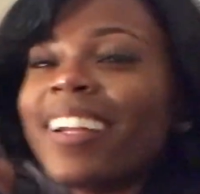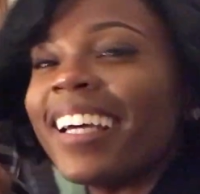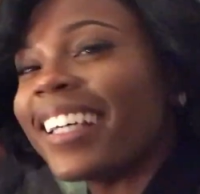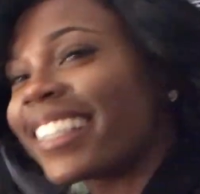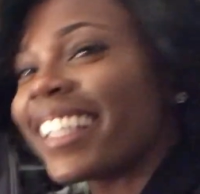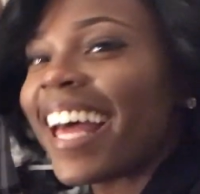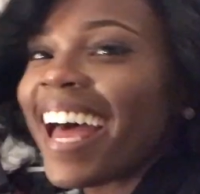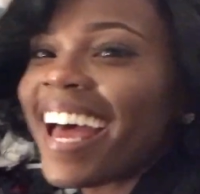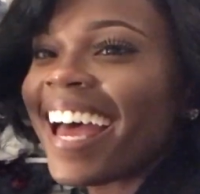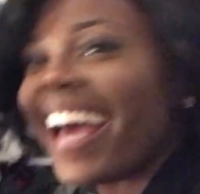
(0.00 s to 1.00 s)
to
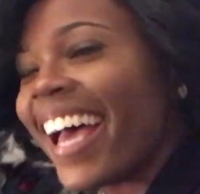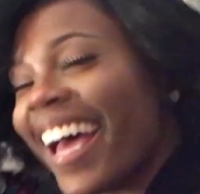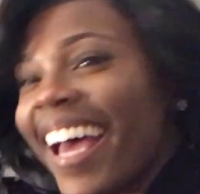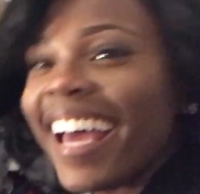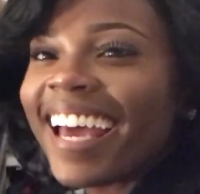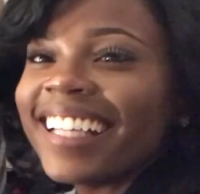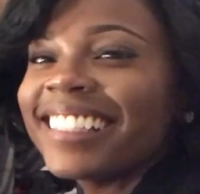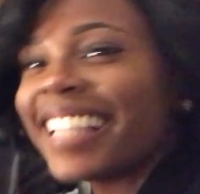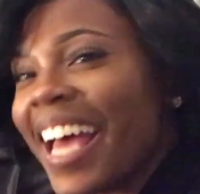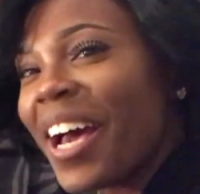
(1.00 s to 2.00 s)
class
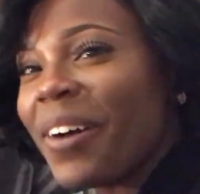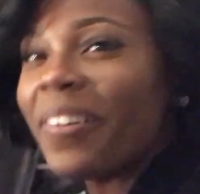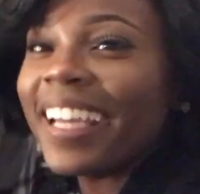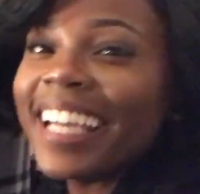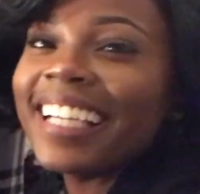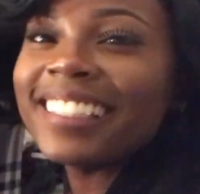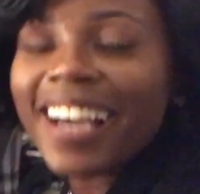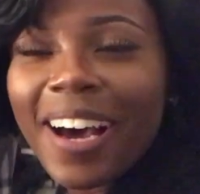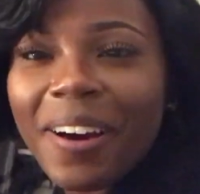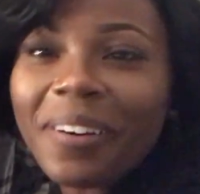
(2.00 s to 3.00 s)
and we
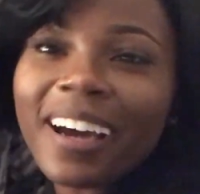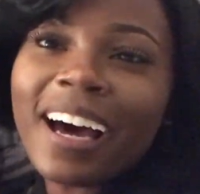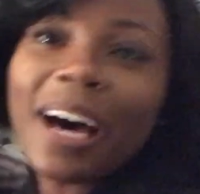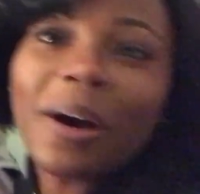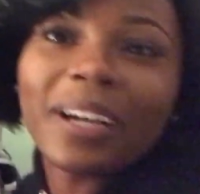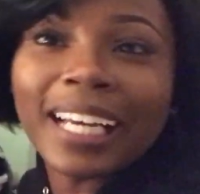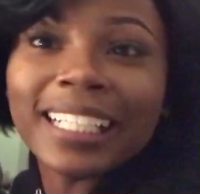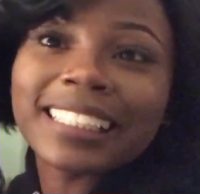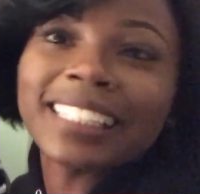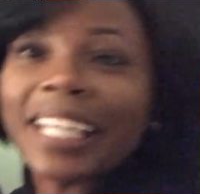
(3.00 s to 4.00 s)
don't go
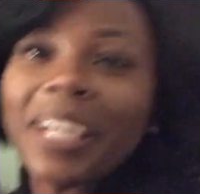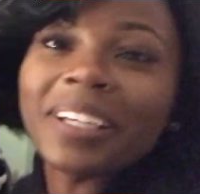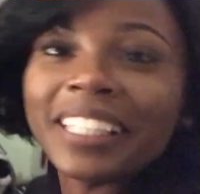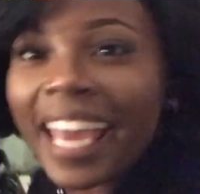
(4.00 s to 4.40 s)
to sleep.